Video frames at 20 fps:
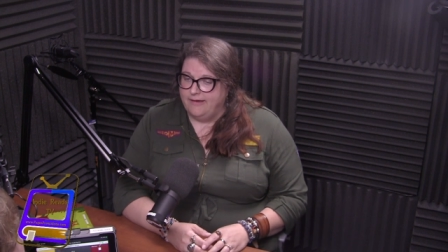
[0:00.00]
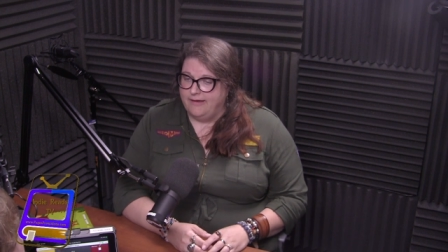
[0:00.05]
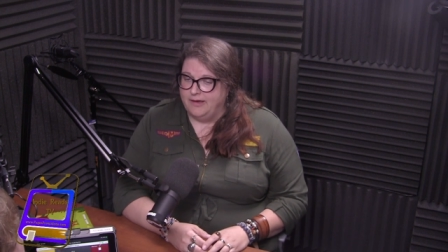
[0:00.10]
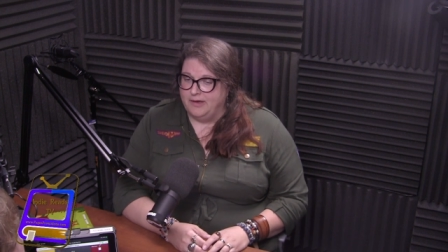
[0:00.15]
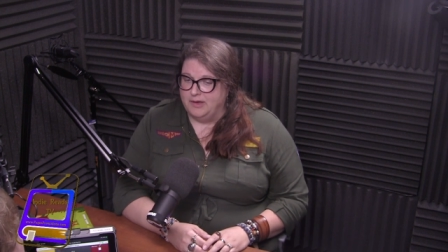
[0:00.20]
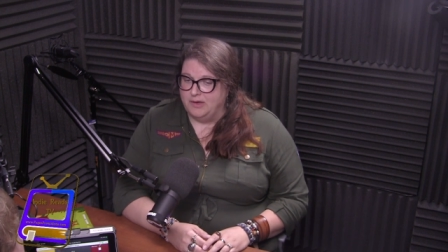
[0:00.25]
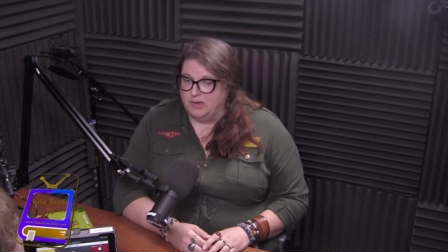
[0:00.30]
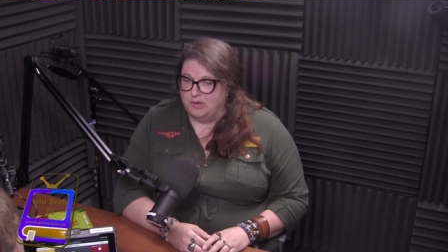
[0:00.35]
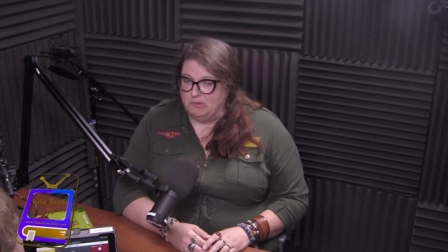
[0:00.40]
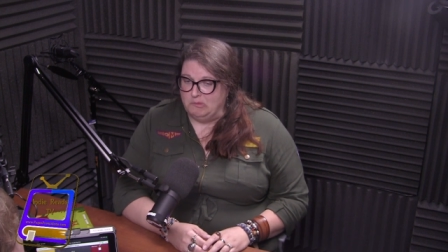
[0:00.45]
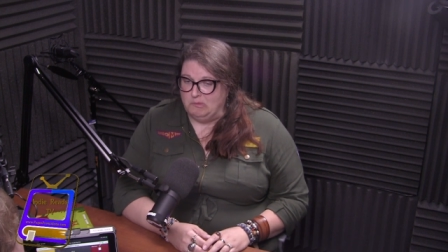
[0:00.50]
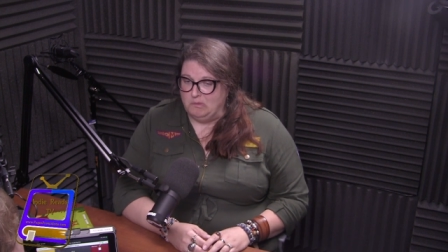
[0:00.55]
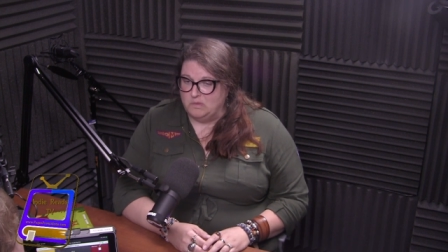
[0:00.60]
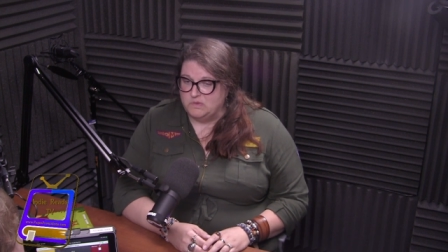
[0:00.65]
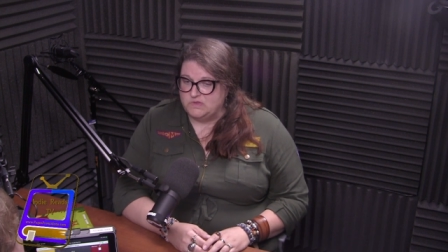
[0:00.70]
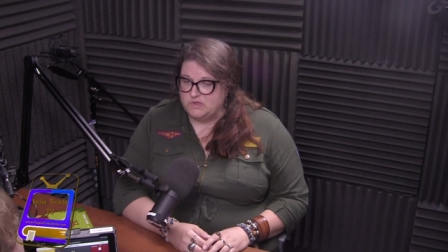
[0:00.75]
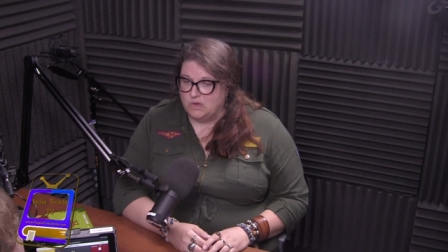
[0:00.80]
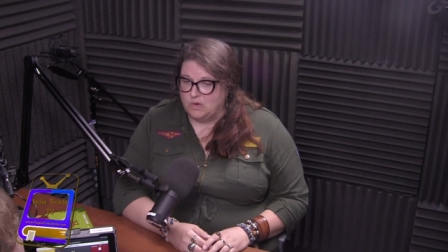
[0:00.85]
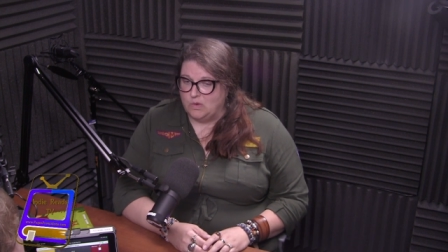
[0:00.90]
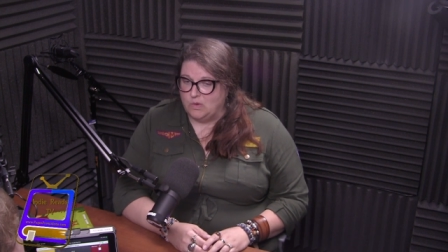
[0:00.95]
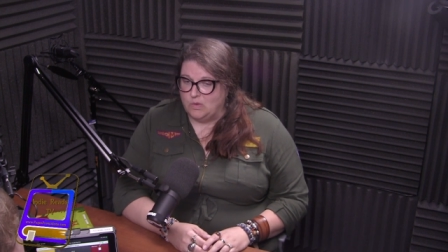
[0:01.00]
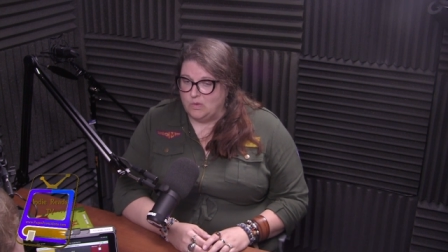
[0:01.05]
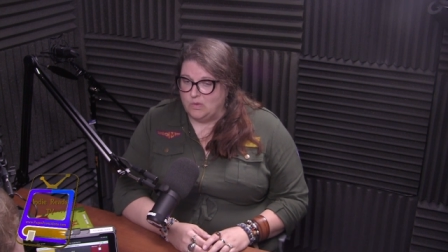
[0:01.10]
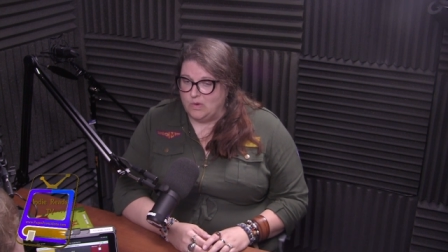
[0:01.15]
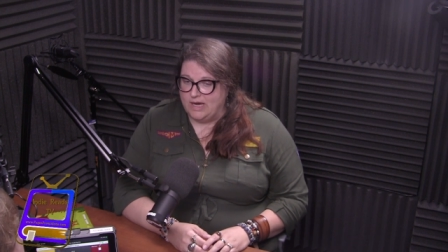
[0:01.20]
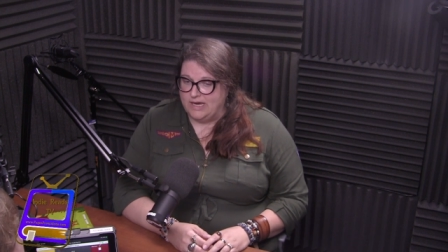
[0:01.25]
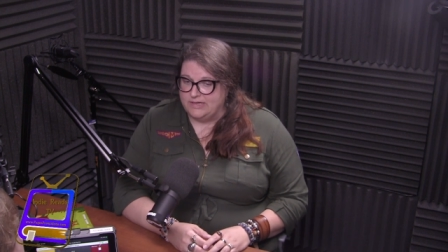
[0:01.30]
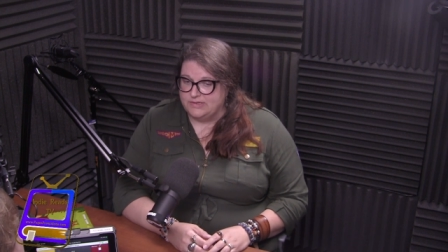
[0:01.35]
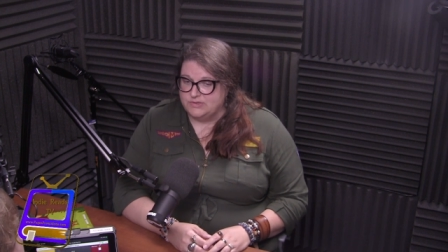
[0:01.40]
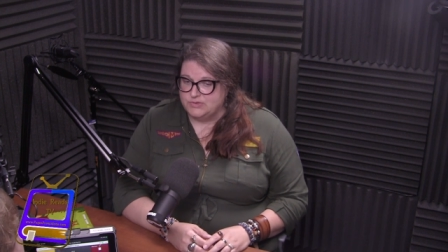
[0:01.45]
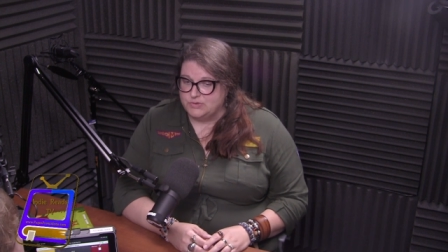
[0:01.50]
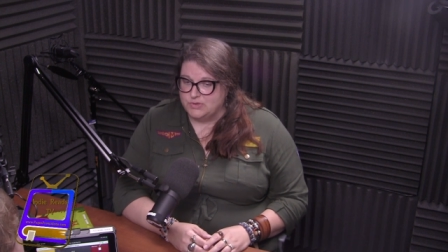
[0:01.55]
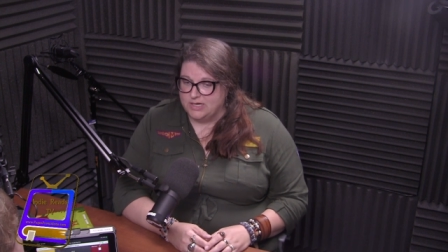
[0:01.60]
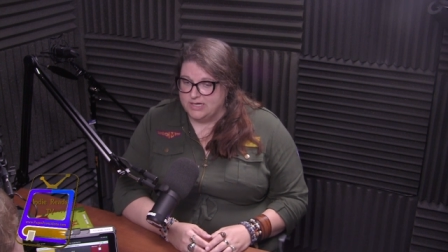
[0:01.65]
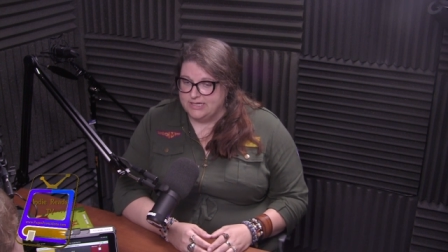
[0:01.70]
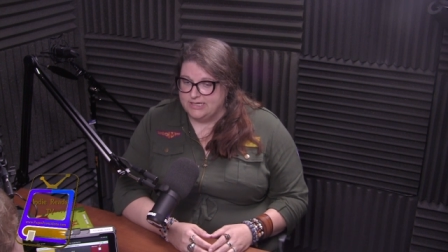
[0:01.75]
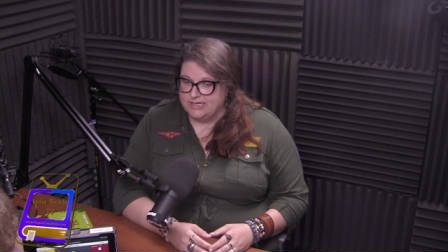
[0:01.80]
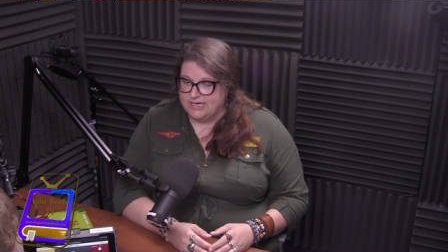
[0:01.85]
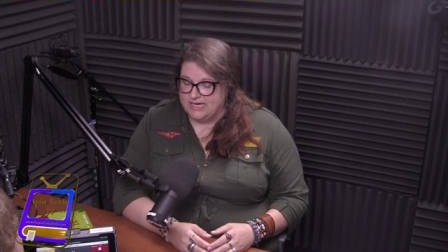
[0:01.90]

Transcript: Um, so I try.